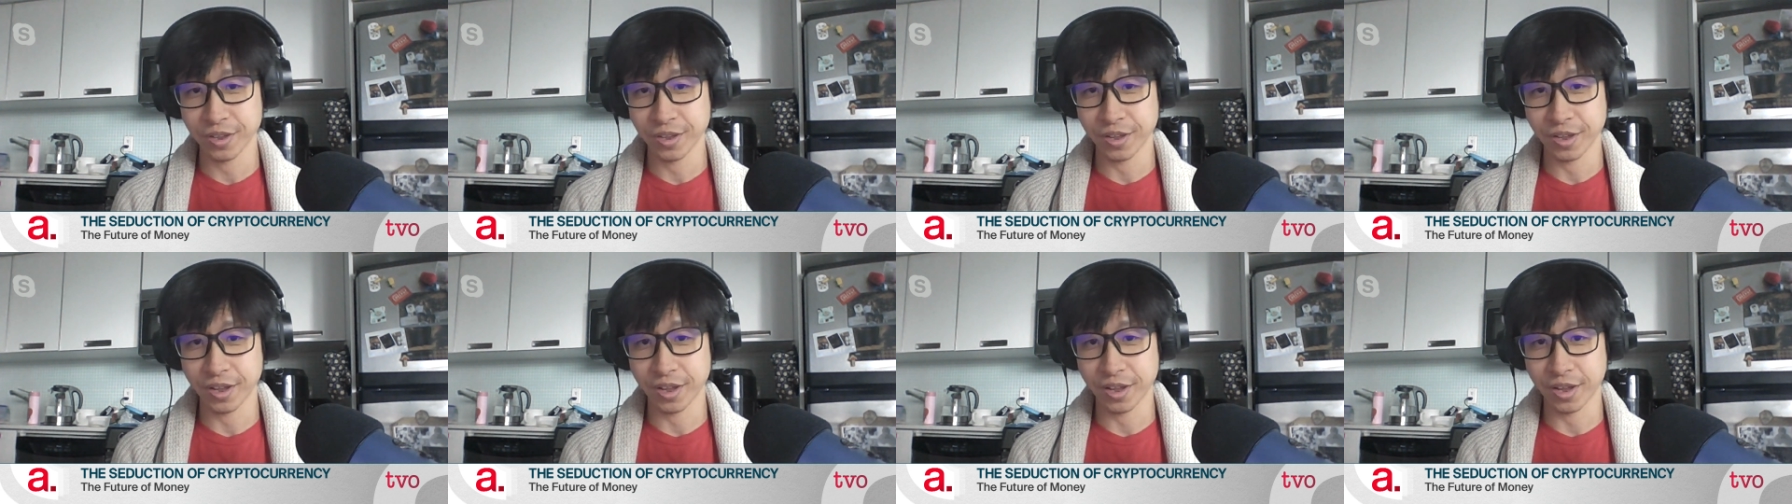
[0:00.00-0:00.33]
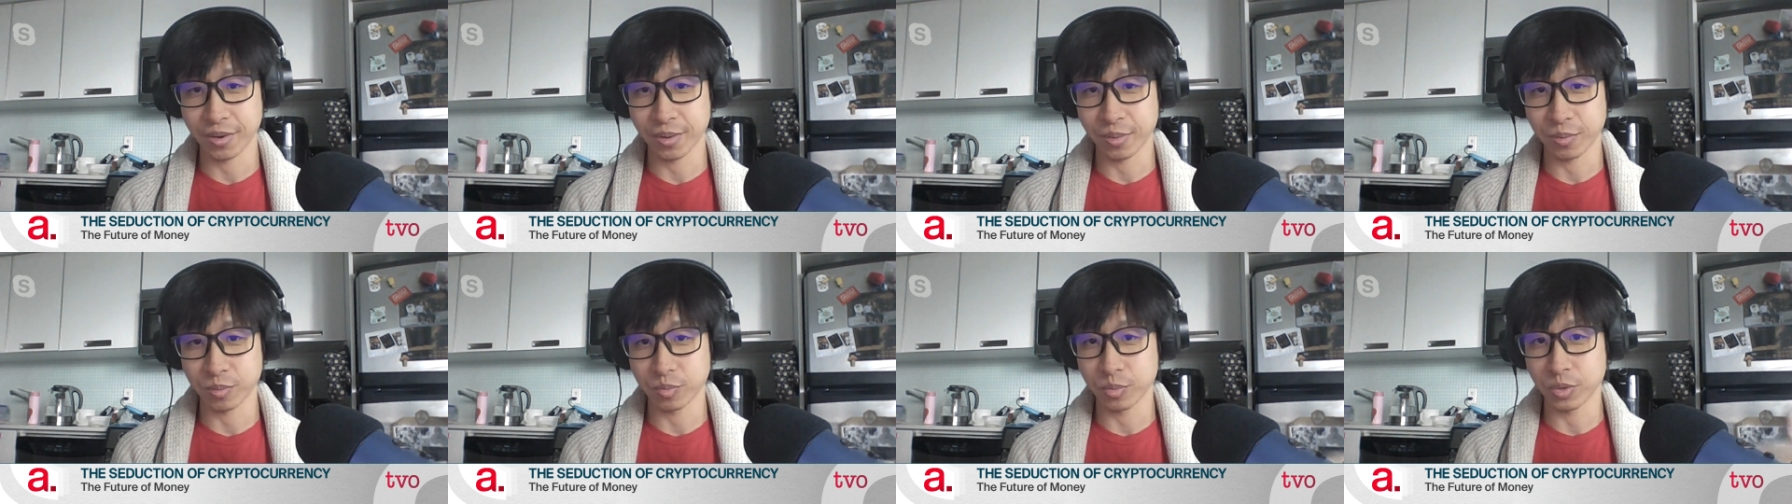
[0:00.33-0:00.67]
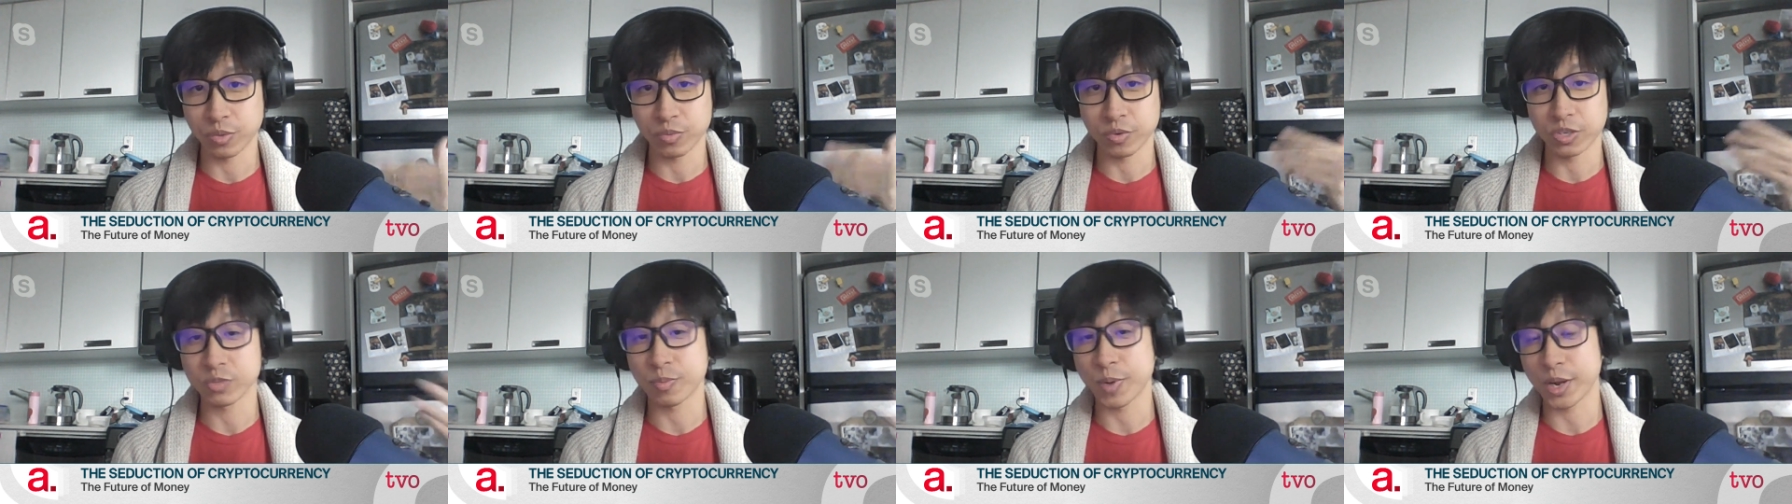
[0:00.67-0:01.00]
uh,
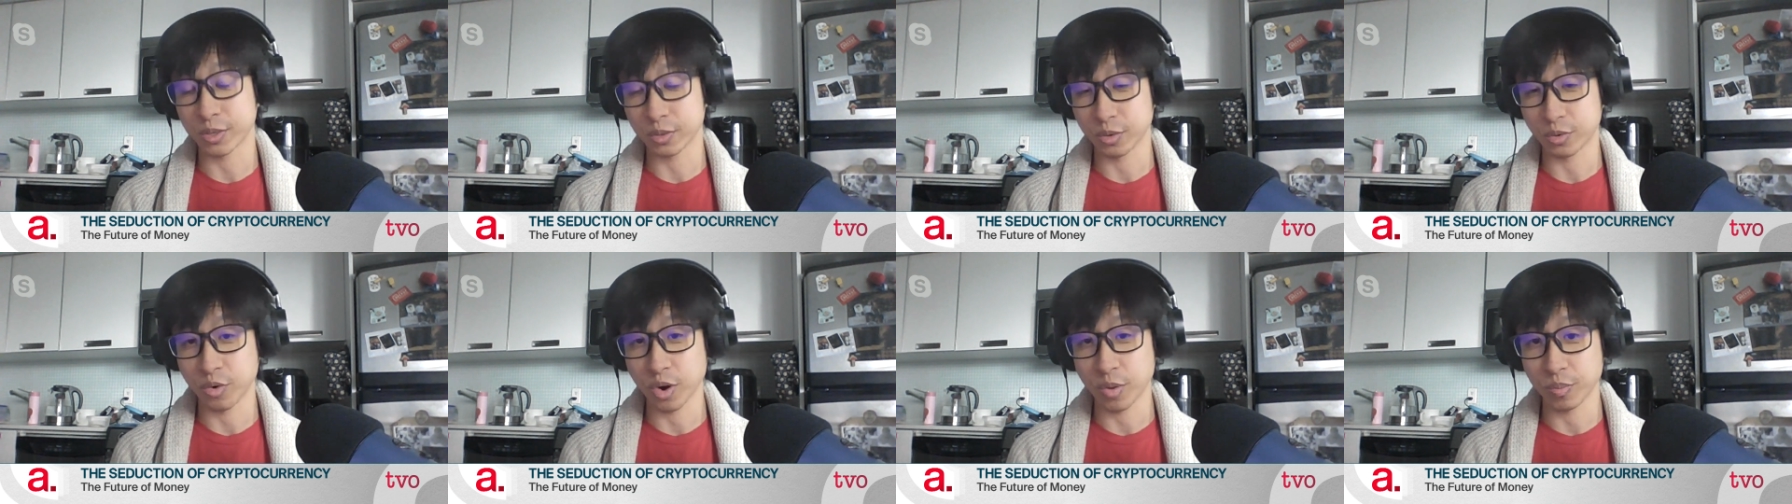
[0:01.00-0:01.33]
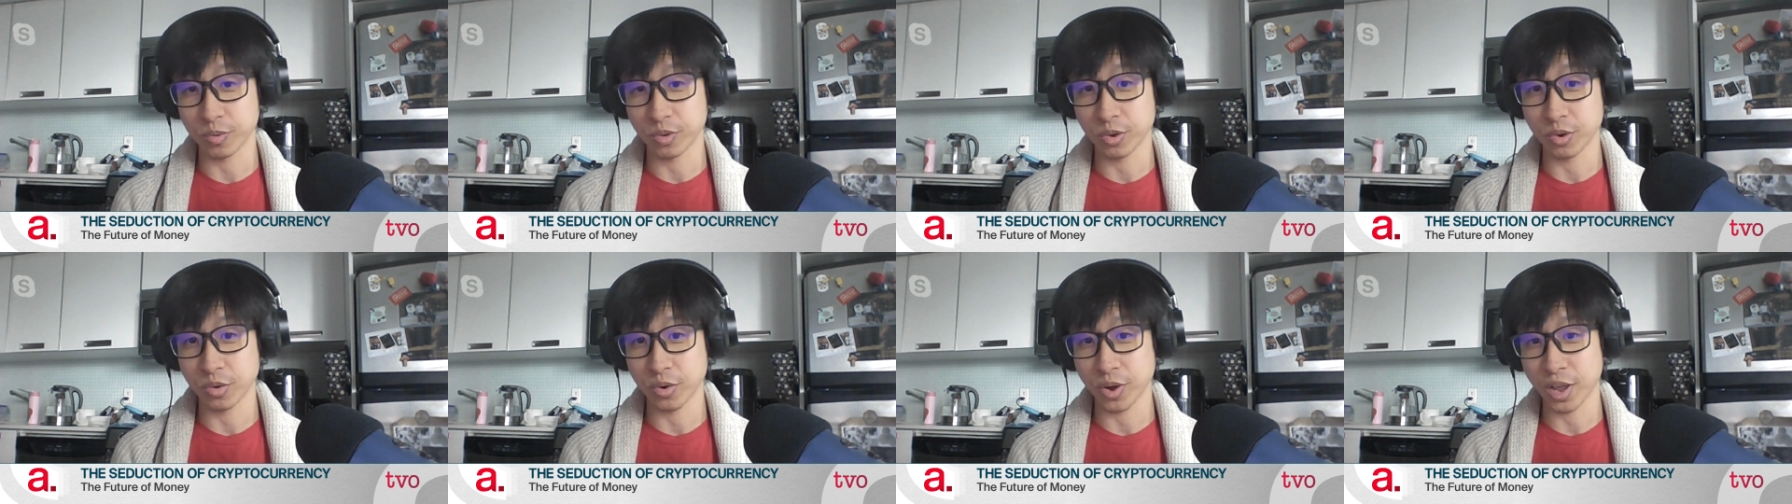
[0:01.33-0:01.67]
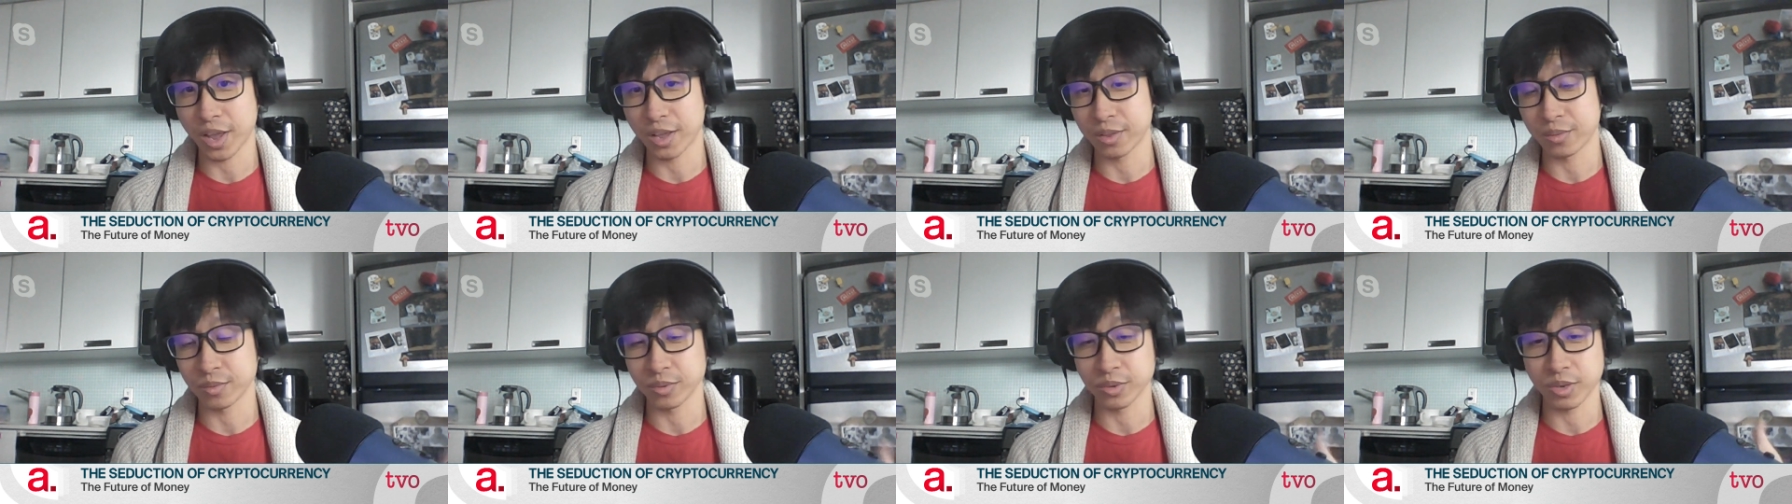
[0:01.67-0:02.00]
with respect to crypto
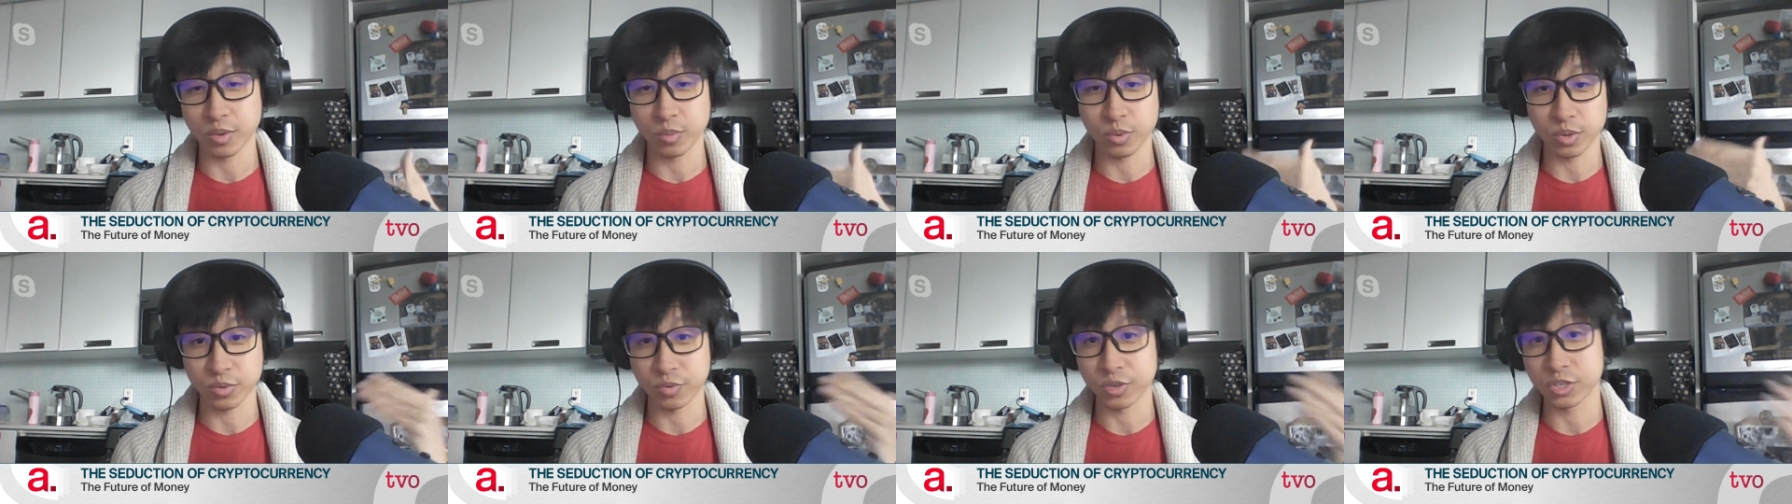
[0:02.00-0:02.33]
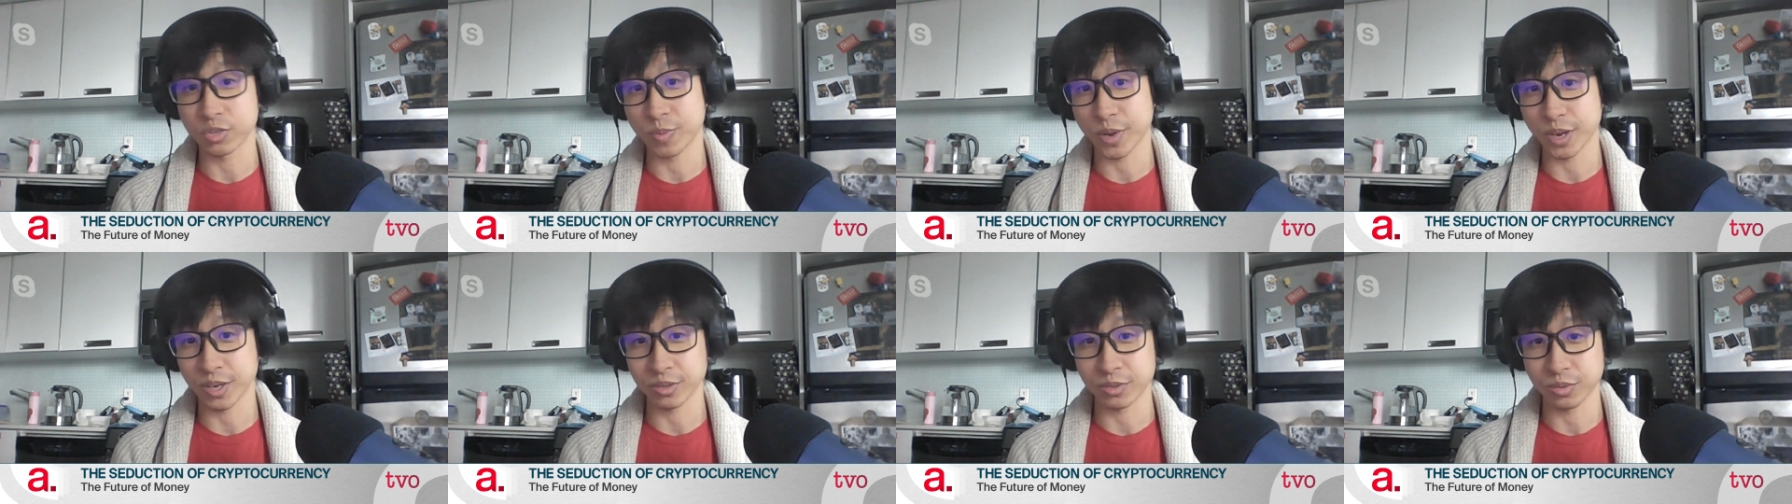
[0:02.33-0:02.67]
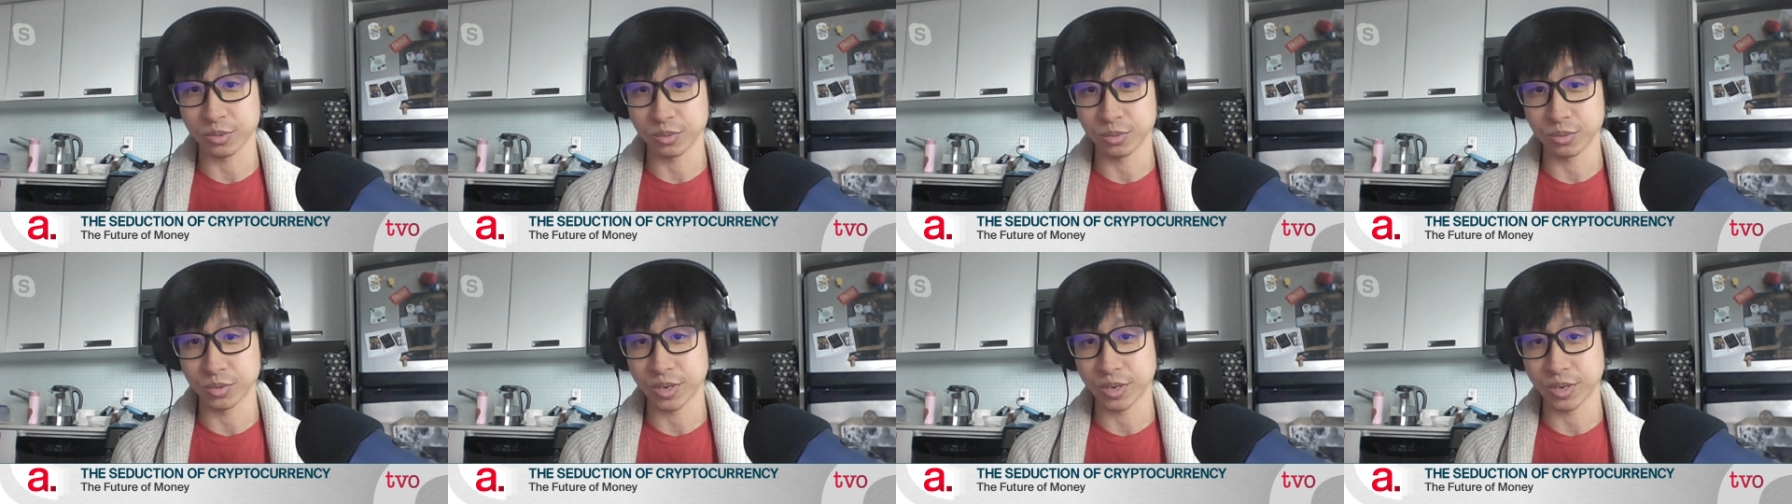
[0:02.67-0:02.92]
and uh, with respect to